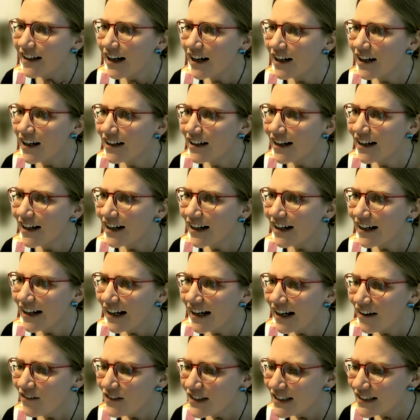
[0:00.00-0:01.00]

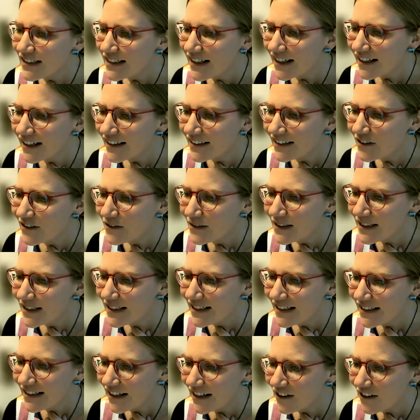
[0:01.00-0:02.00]
I don't
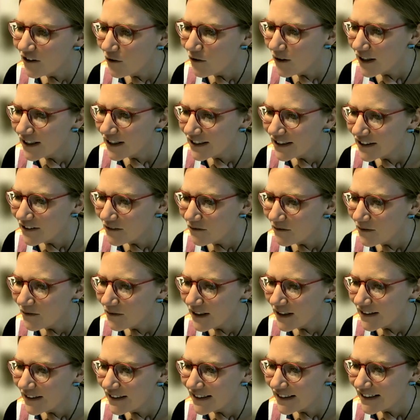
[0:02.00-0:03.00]
see that question.
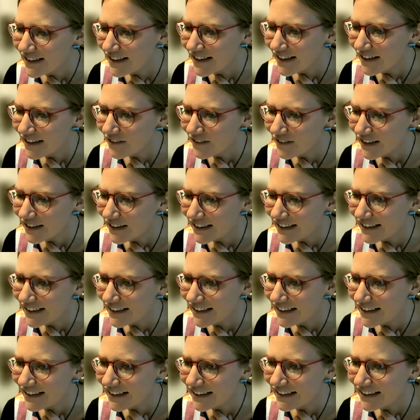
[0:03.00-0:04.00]
Where is that one?
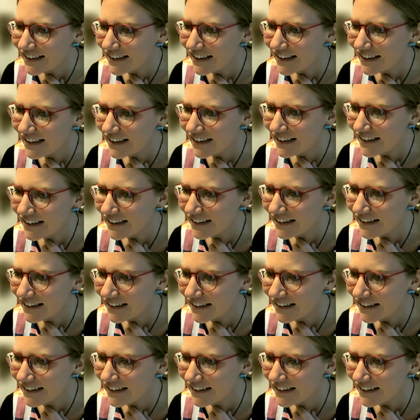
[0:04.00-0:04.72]
Let's see.